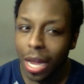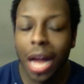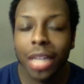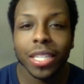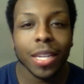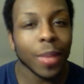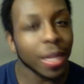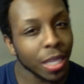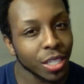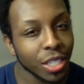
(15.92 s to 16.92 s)
I'll tell you
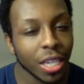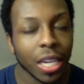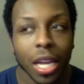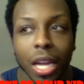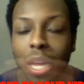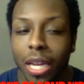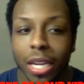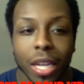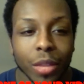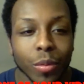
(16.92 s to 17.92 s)
about this shit in
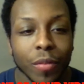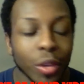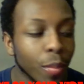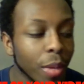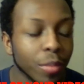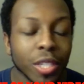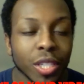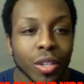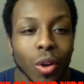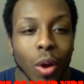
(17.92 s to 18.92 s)
another review, but I'm just
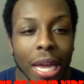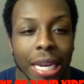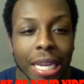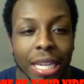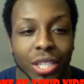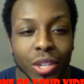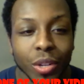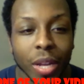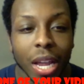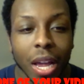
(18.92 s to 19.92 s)
gonna go ahead and get to
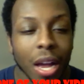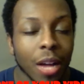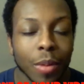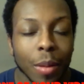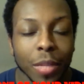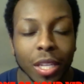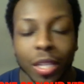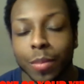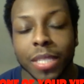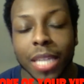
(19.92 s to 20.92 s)
it. Um, I'm a little
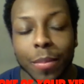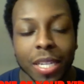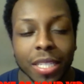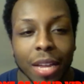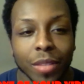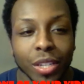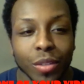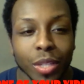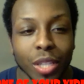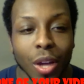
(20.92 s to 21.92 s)
upset because I have to do
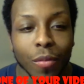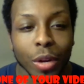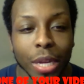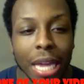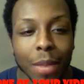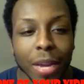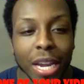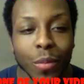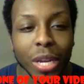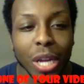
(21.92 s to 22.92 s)
this over again, but
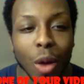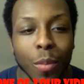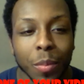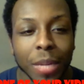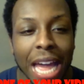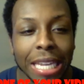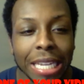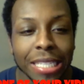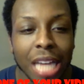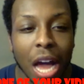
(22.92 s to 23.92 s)
here we go. Boom cat,
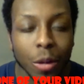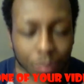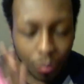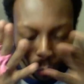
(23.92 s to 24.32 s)
let's go.